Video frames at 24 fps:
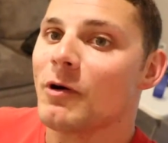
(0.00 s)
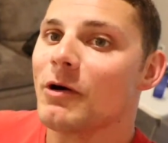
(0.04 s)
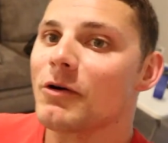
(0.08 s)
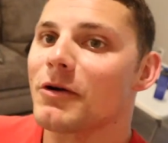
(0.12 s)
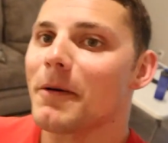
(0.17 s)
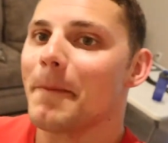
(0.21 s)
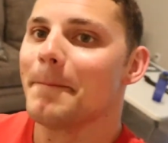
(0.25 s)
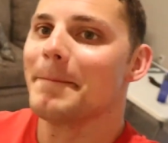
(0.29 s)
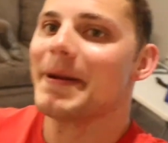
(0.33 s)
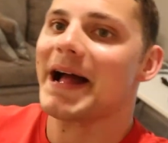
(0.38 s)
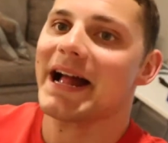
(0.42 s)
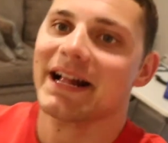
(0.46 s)

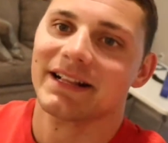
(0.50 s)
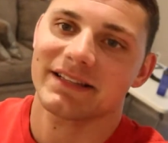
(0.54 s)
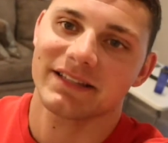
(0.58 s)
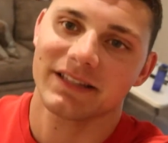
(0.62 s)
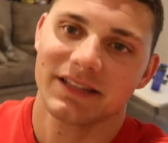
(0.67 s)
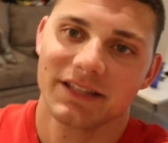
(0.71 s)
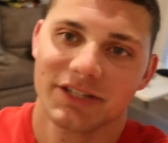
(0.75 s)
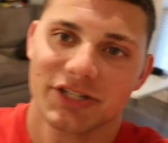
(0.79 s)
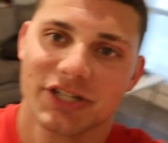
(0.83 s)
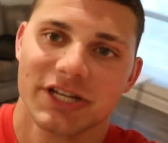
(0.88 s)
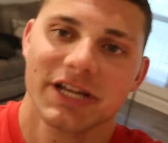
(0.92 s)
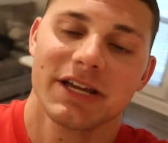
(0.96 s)
Welcome back to
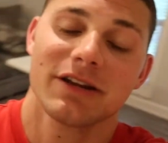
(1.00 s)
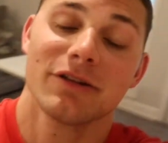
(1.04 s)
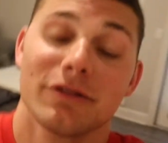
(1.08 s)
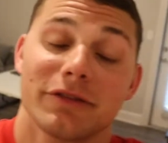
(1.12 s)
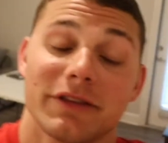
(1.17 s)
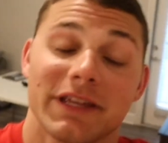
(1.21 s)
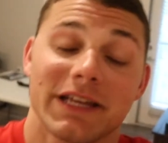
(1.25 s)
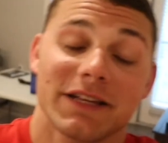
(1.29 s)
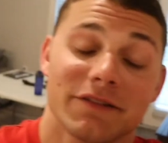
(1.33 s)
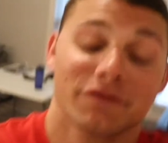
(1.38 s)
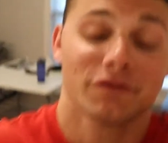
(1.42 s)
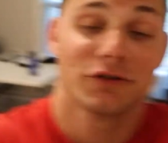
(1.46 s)
the channel.
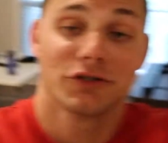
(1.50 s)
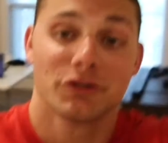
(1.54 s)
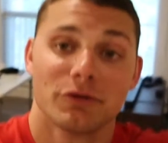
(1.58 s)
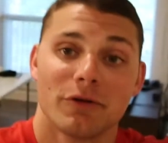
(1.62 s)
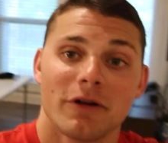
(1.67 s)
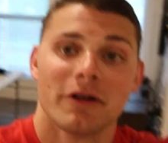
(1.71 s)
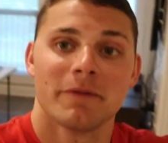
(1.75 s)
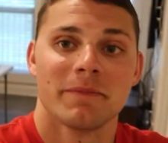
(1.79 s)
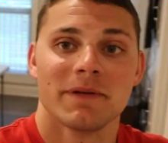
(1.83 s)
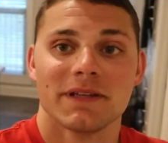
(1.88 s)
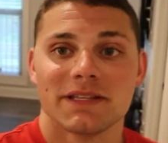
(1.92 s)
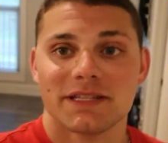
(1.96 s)
Thanks for
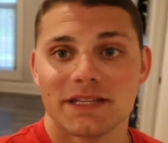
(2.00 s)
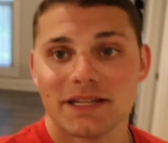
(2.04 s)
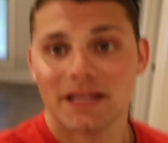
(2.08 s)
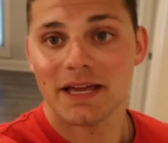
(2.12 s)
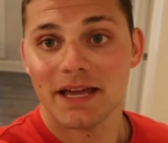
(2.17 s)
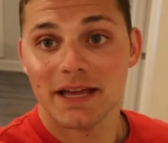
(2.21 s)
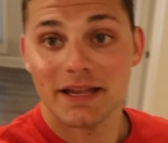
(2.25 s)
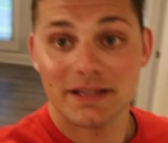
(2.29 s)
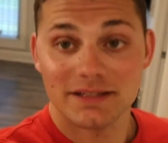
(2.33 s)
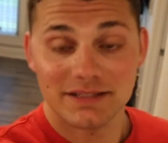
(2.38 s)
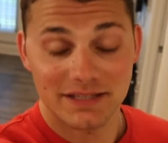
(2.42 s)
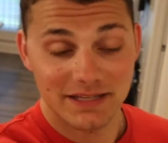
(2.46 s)
joining me
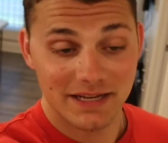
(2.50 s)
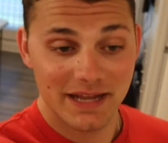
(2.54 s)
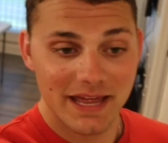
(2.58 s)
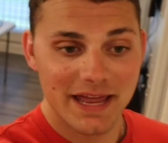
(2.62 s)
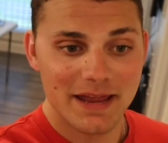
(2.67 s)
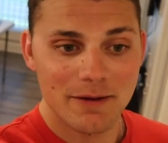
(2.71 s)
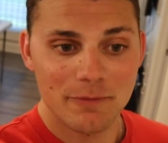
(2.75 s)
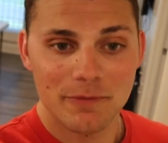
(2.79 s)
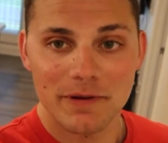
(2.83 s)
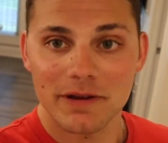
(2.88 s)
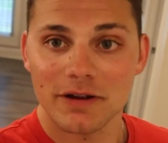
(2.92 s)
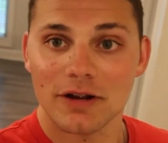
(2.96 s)
today.
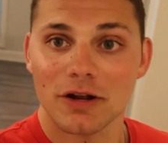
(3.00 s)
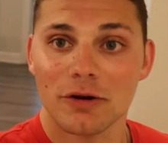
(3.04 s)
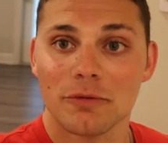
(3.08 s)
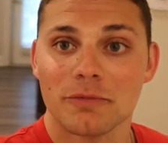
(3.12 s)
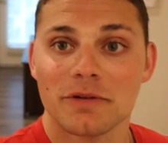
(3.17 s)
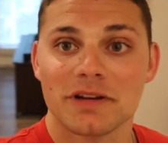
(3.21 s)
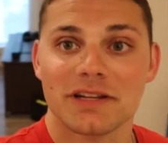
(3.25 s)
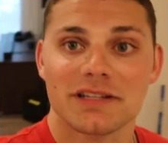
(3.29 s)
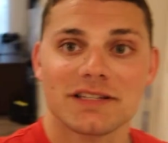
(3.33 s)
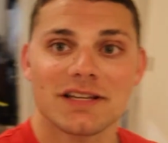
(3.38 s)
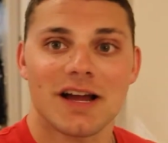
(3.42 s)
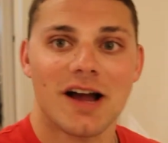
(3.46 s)
Today we are
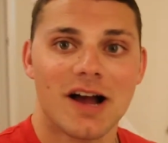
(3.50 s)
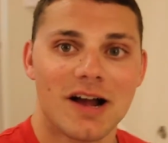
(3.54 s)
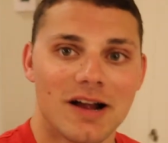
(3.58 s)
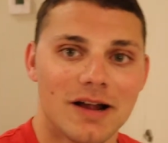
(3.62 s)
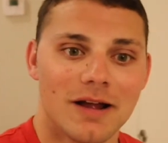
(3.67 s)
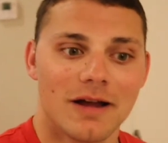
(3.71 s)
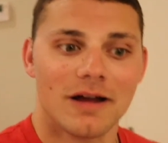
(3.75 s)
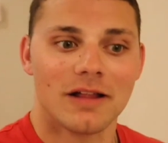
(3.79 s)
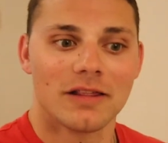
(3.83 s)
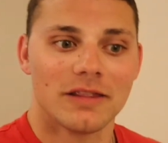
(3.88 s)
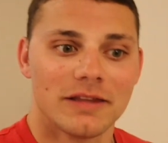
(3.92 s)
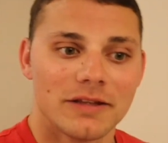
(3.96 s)
going to
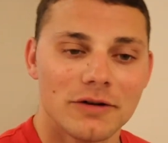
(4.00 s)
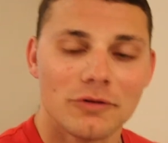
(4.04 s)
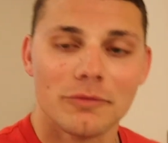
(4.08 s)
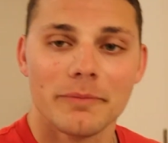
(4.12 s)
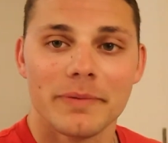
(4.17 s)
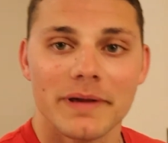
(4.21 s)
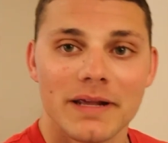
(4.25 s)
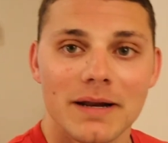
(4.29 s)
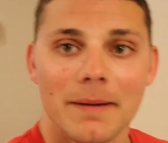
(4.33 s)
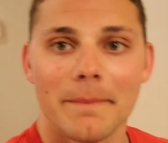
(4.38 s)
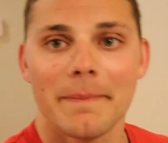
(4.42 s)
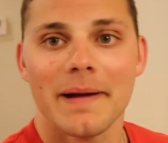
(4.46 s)
talk a little
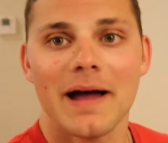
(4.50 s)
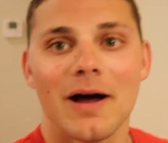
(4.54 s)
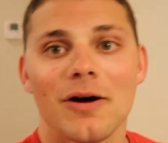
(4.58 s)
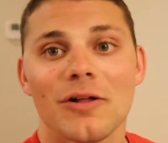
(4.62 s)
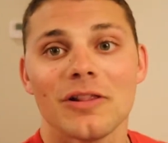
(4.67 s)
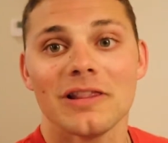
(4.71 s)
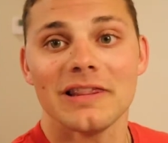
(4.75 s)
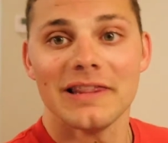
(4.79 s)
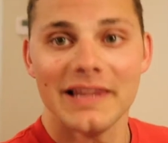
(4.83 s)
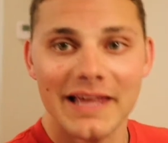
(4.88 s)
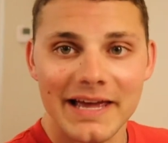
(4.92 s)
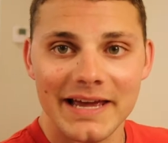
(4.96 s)
bit
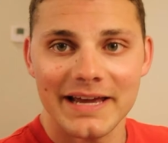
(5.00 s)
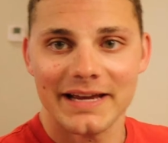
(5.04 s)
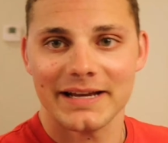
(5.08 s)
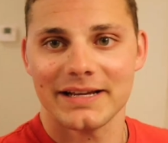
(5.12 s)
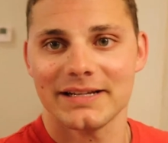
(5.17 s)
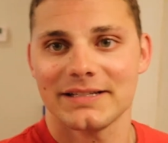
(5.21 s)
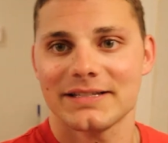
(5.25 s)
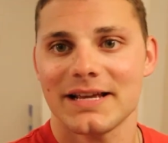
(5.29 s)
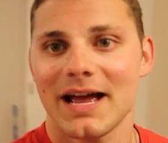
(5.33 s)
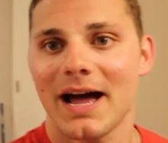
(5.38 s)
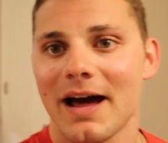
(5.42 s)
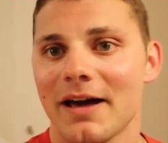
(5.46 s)
about
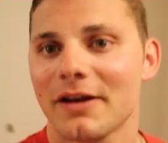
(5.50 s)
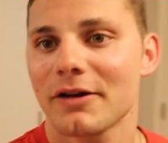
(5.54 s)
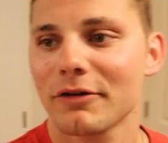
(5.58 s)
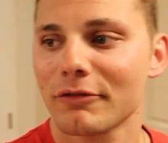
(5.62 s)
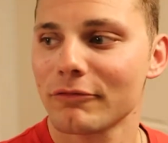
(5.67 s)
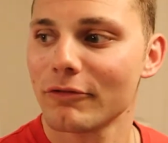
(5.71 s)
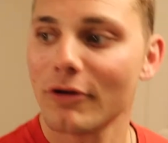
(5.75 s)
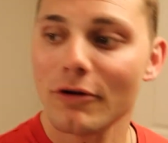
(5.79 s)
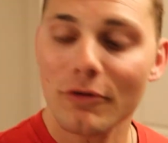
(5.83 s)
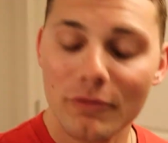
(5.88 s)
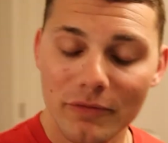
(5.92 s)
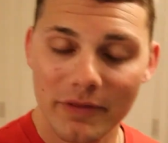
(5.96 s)
legs, how to
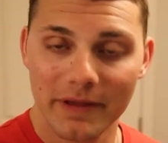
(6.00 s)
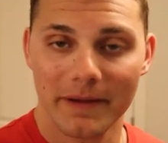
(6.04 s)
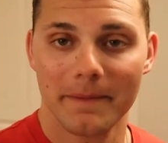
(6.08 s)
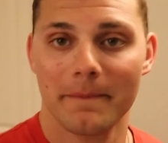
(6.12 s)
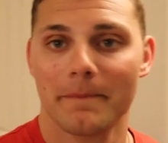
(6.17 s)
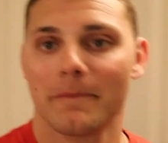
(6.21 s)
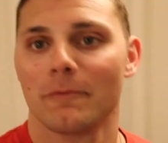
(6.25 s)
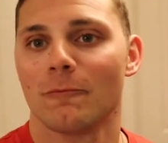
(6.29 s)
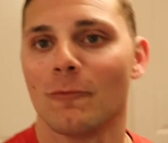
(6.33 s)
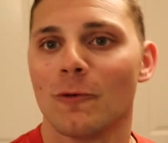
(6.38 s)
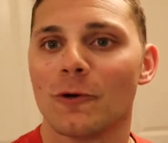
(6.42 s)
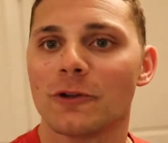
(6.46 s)
grow
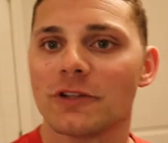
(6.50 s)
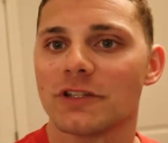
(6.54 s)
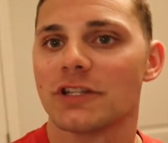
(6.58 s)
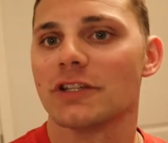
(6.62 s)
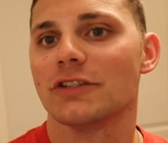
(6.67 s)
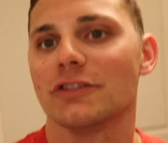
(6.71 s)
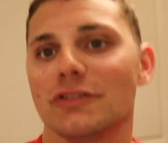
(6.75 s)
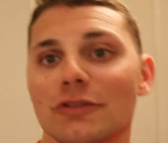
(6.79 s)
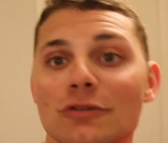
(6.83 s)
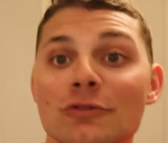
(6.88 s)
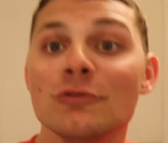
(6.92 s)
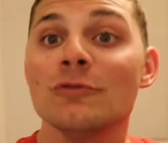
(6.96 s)
them, what to
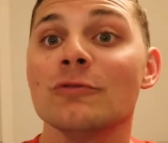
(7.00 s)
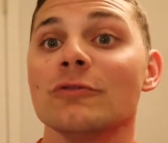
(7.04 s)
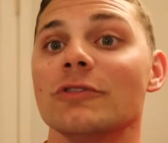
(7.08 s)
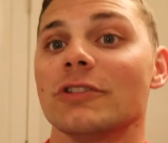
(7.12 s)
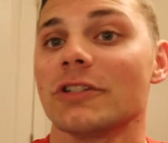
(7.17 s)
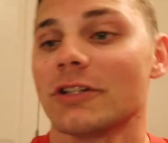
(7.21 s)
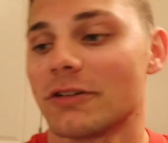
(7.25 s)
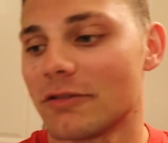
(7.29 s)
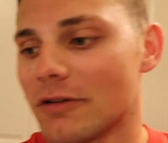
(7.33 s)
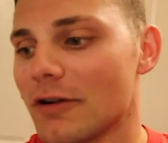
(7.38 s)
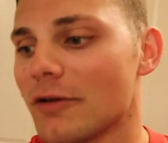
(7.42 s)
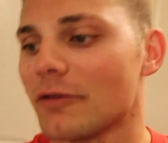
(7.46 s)
do
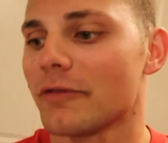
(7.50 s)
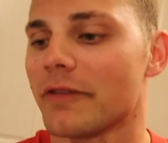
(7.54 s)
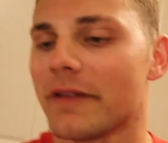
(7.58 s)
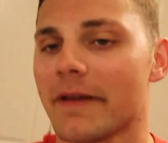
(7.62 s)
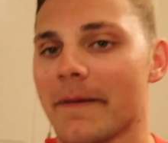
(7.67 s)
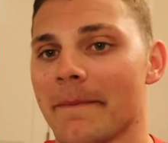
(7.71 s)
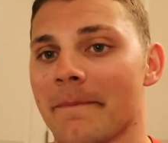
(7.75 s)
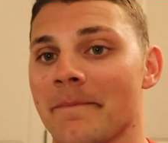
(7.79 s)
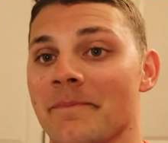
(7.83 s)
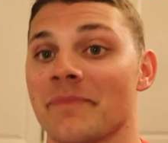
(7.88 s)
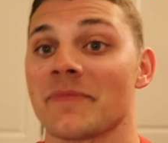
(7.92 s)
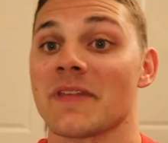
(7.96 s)
to grow
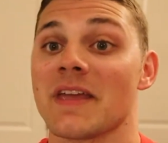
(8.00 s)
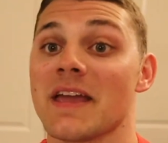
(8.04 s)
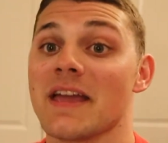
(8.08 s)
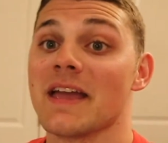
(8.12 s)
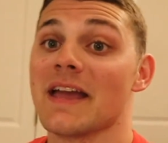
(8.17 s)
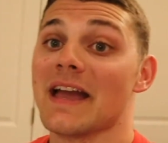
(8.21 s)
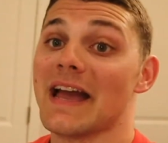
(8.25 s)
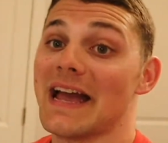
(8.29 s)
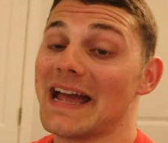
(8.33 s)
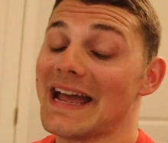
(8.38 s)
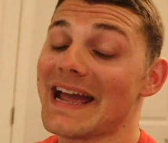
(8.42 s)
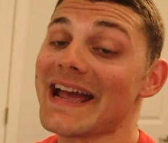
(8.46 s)
them,
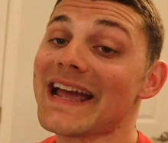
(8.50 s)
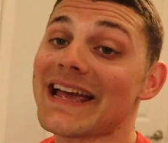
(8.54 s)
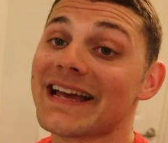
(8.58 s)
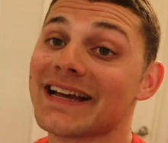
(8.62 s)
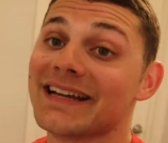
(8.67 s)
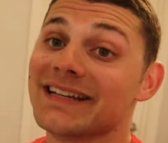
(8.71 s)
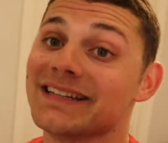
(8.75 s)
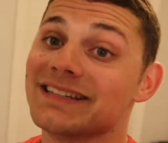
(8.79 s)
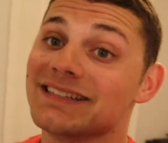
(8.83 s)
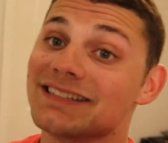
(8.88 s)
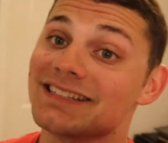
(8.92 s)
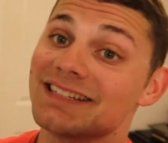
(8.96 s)

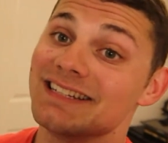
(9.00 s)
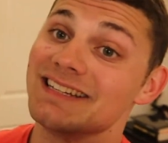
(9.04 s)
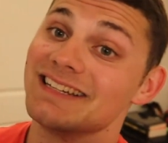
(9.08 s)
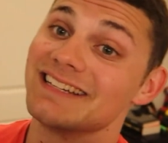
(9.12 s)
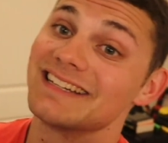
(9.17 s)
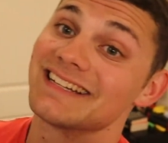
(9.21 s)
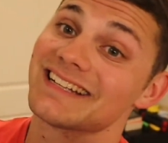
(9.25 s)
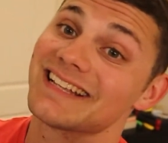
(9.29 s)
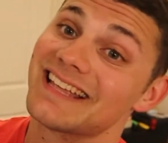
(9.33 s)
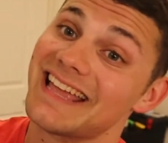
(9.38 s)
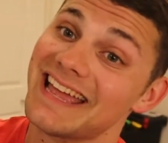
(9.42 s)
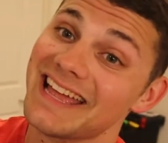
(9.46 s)
and
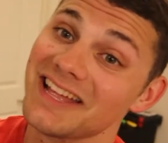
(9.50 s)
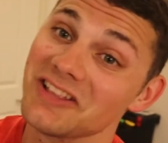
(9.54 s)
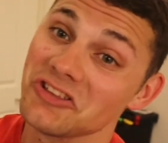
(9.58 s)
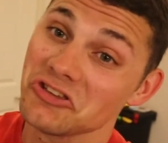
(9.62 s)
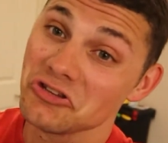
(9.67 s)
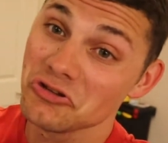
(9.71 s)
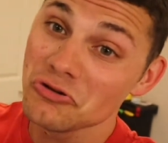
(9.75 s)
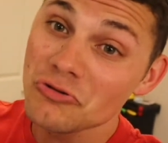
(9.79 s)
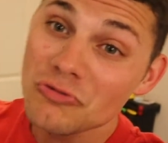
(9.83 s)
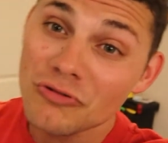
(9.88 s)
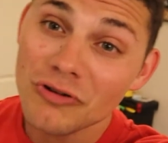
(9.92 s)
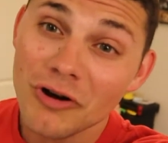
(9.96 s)
can
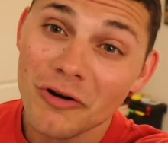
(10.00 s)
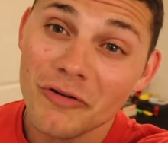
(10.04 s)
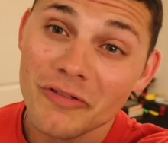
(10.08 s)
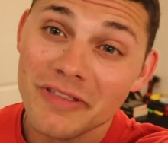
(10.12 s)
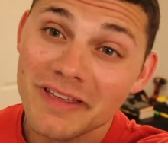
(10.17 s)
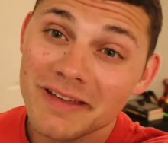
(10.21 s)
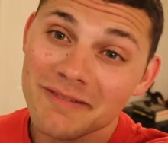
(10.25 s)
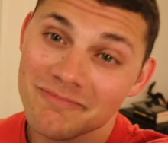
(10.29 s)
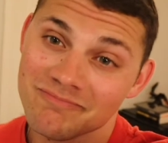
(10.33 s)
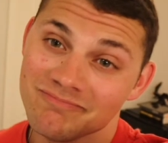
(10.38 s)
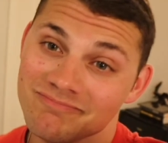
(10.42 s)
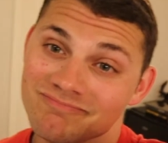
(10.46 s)
you grow
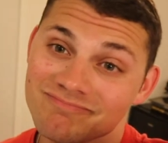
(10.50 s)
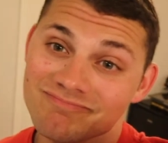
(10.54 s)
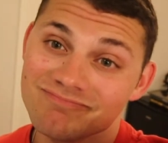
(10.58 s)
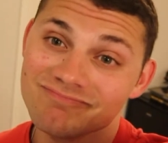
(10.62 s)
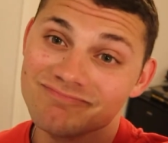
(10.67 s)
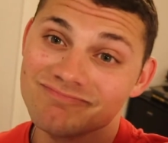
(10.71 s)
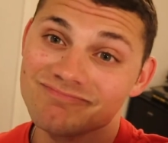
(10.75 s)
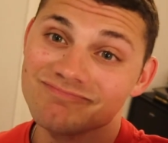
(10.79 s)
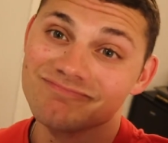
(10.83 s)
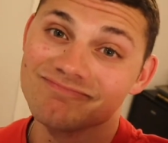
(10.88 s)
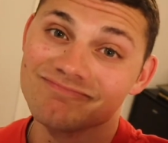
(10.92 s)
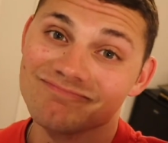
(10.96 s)
them?
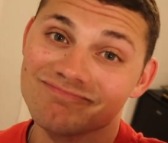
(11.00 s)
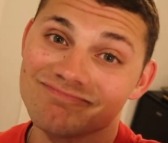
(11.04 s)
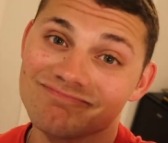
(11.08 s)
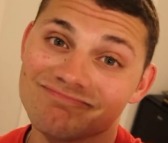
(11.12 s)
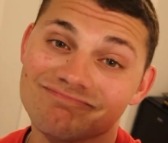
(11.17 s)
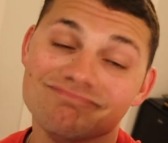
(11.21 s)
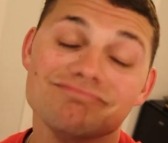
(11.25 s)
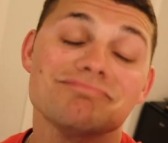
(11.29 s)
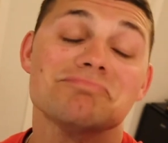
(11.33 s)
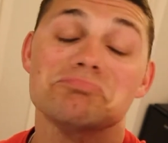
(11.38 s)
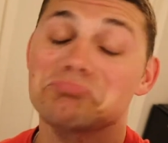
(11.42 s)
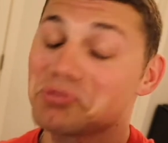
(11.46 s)

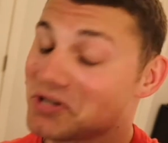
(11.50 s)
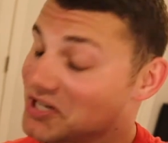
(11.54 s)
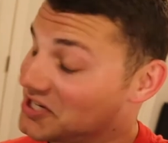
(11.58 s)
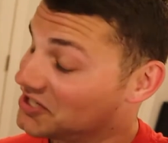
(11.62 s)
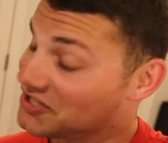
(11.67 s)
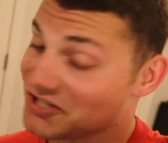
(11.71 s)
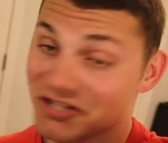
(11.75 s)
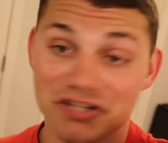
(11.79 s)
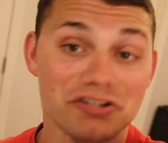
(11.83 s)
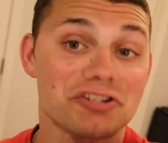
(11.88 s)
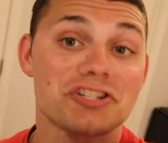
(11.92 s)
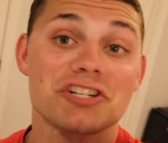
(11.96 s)

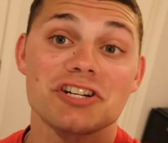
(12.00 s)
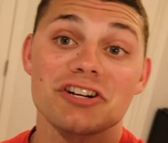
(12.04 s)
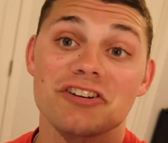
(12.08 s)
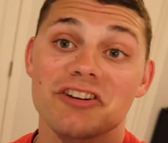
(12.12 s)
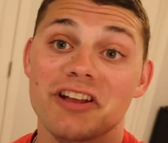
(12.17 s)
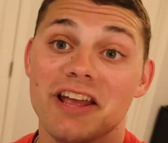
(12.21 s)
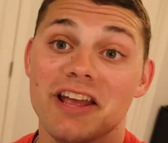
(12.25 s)
Because you sure